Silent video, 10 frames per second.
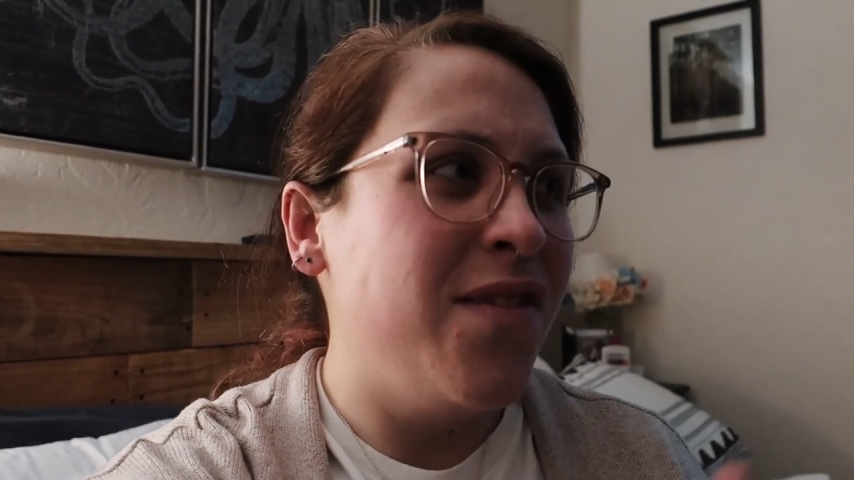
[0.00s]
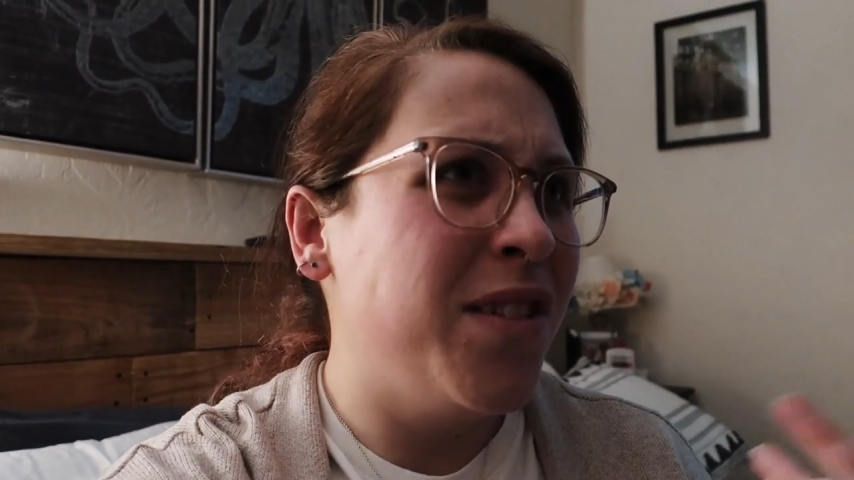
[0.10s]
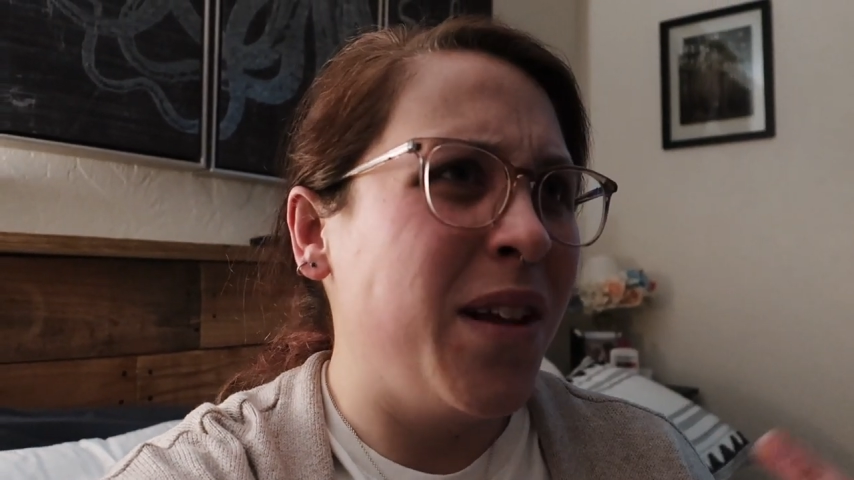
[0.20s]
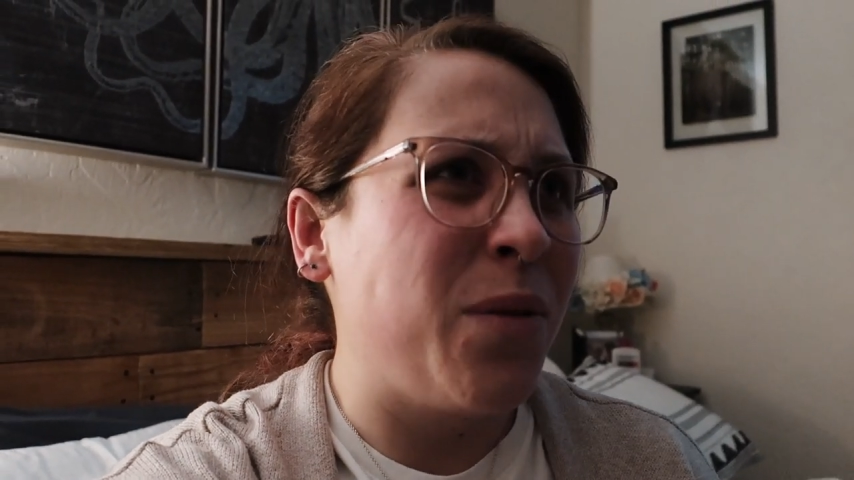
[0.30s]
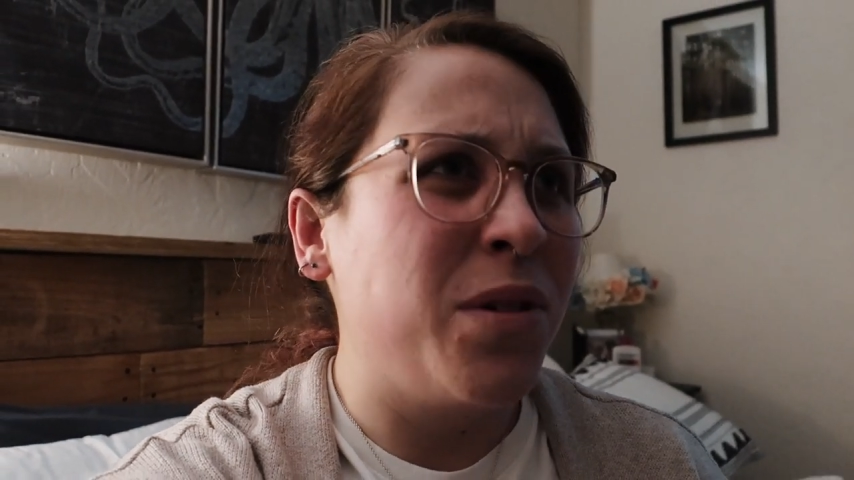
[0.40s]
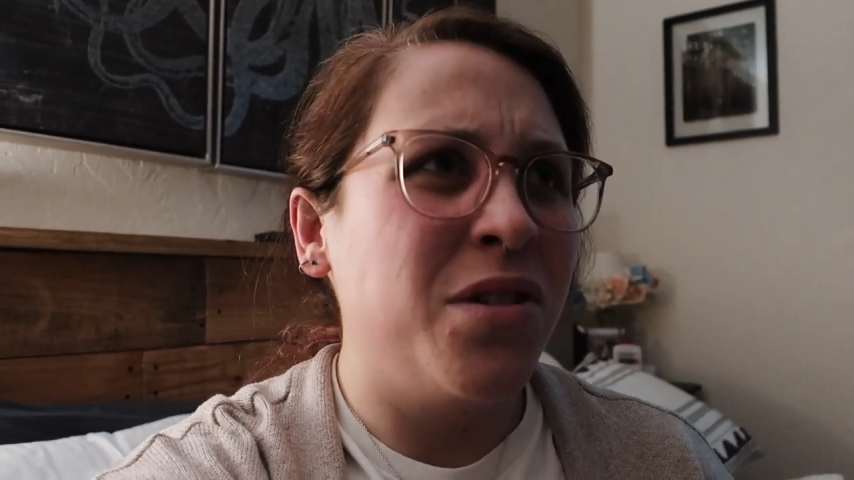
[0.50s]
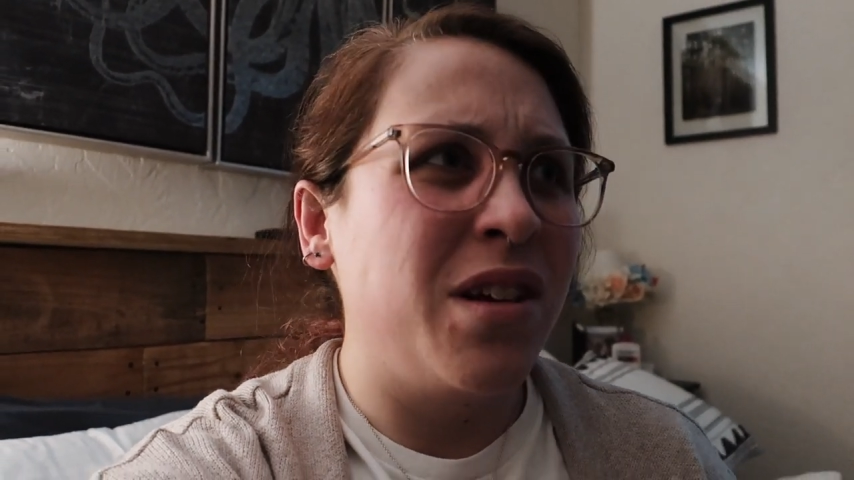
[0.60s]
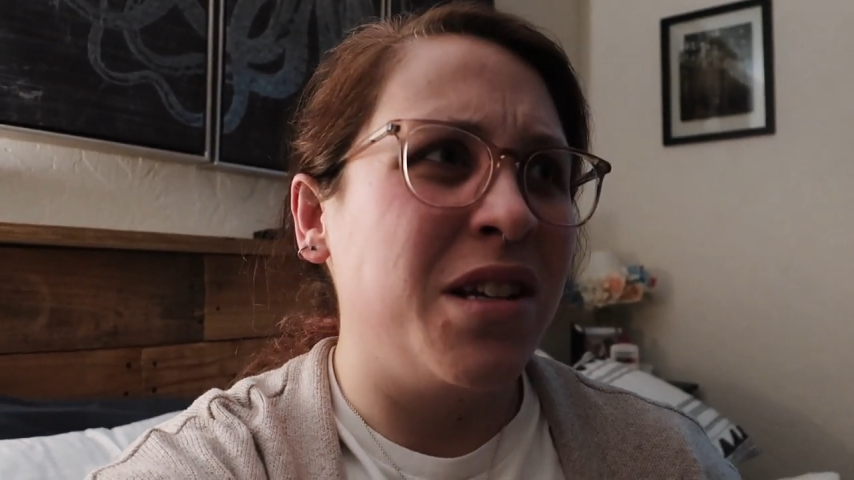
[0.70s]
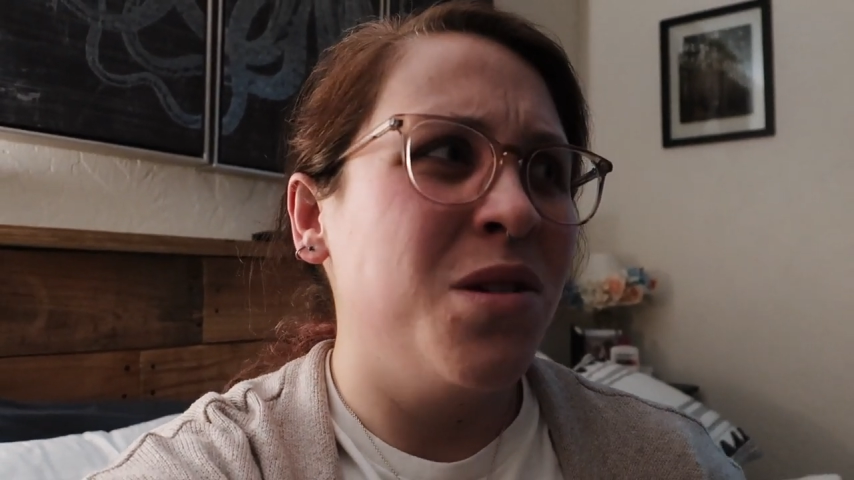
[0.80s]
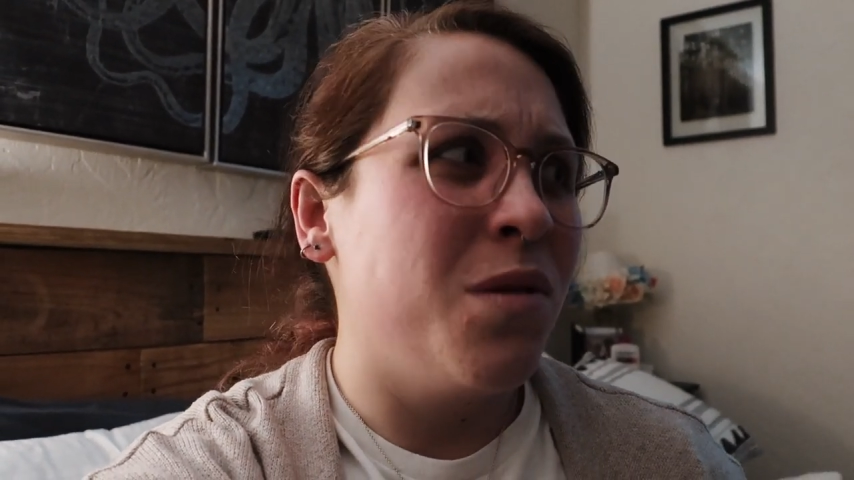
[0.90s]
even like when you're
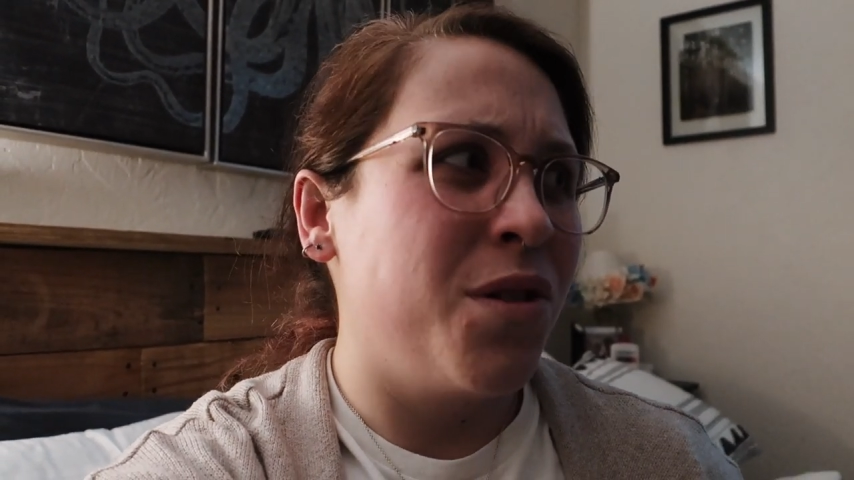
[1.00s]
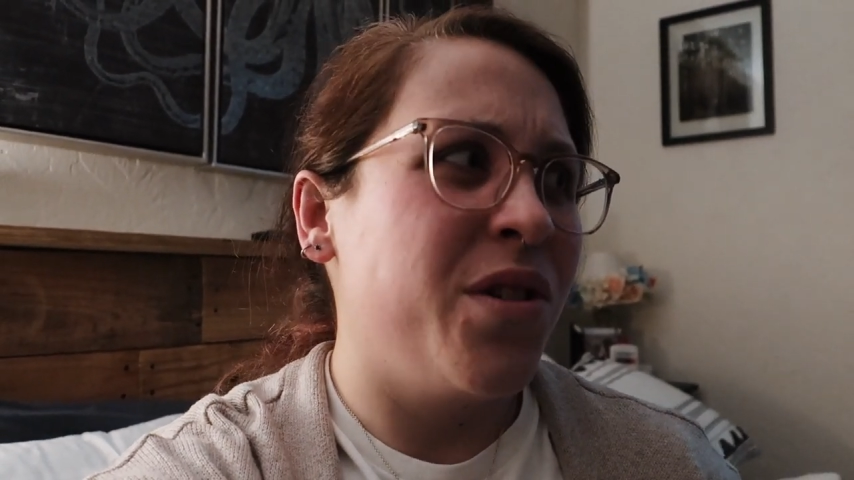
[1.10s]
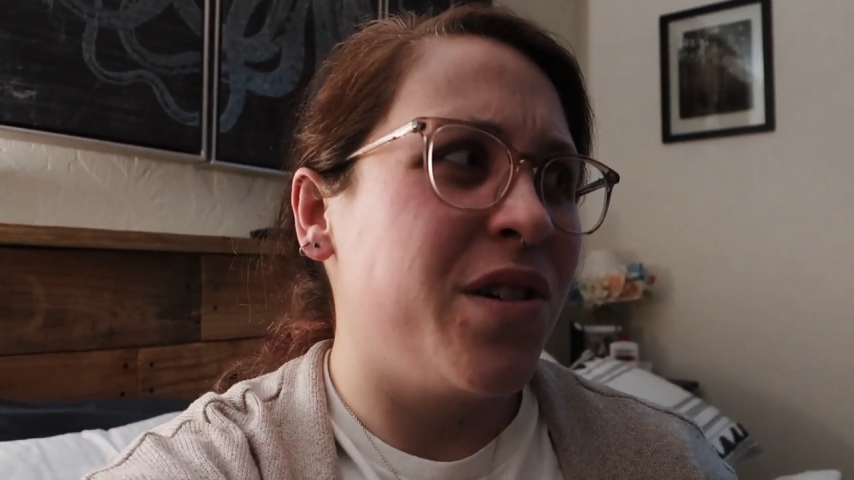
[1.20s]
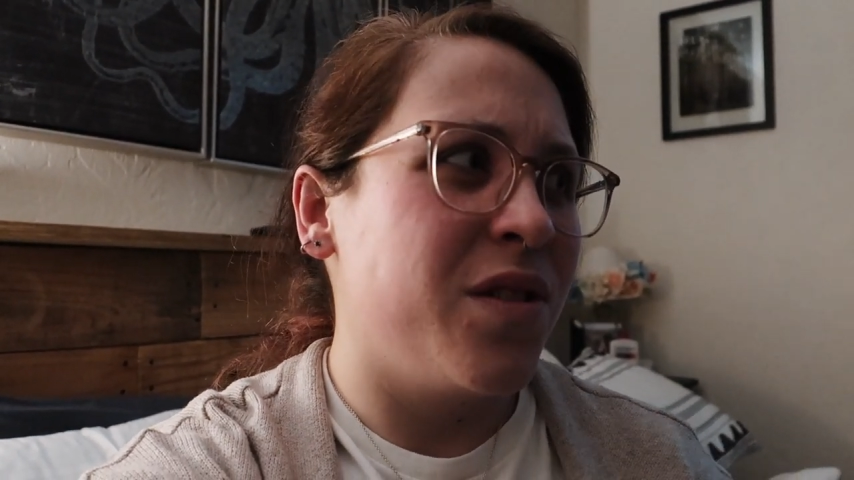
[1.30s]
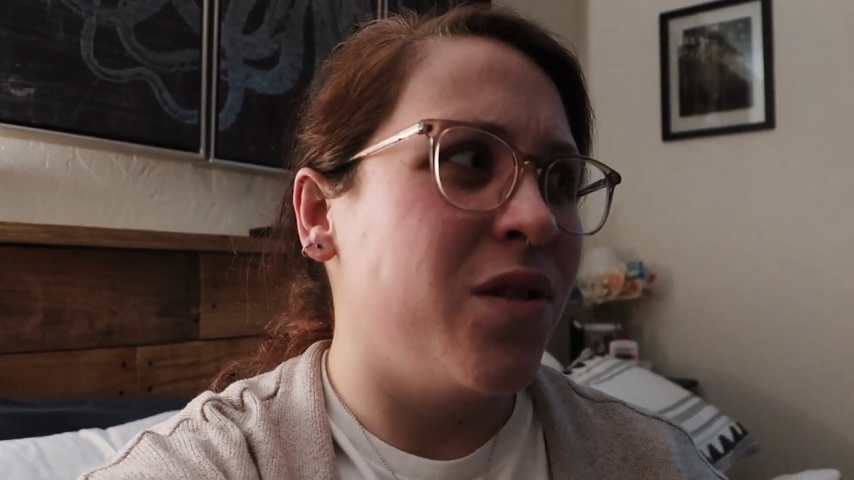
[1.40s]
like two or three years